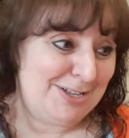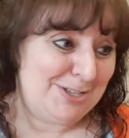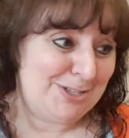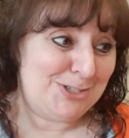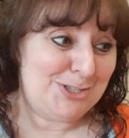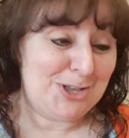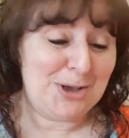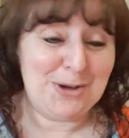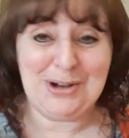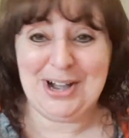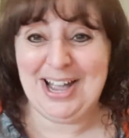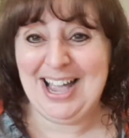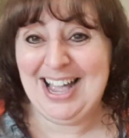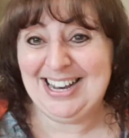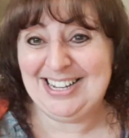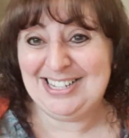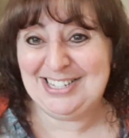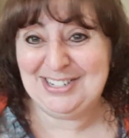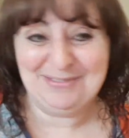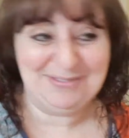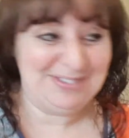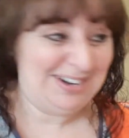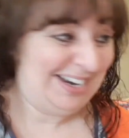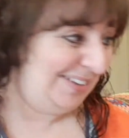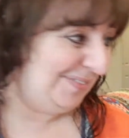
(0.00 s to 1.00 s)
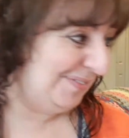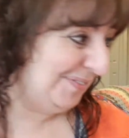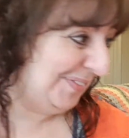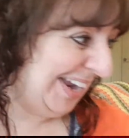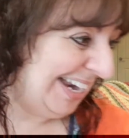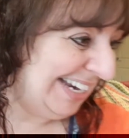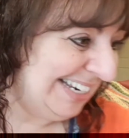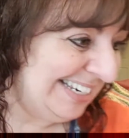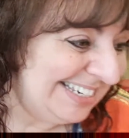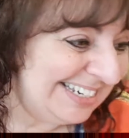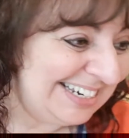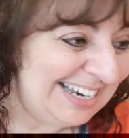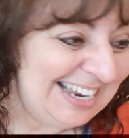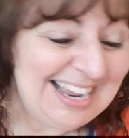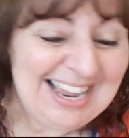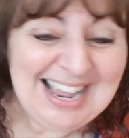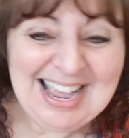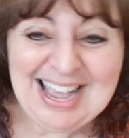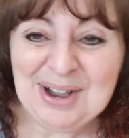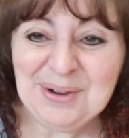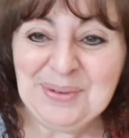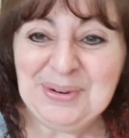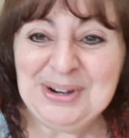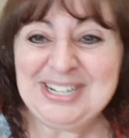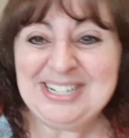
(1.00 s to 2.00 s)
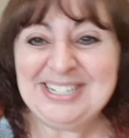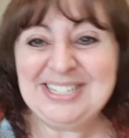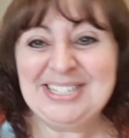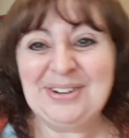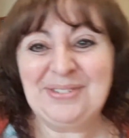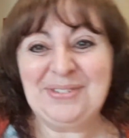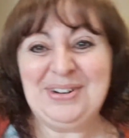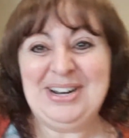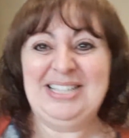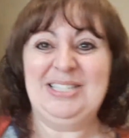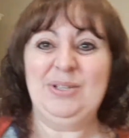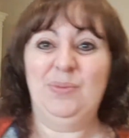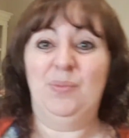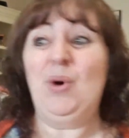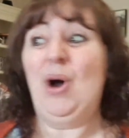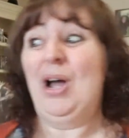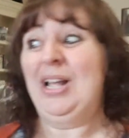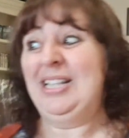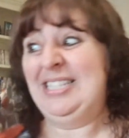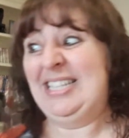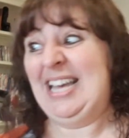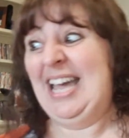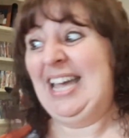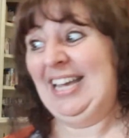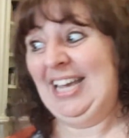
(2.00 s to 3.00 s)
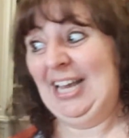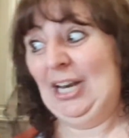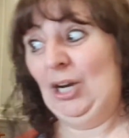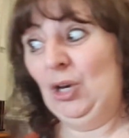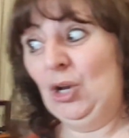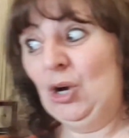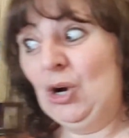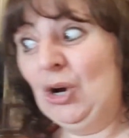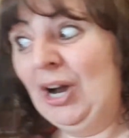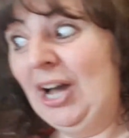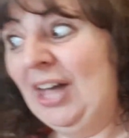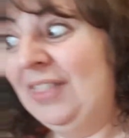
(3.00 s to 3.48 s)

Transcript: So I had to reinvent, which is a reason why it's taking longer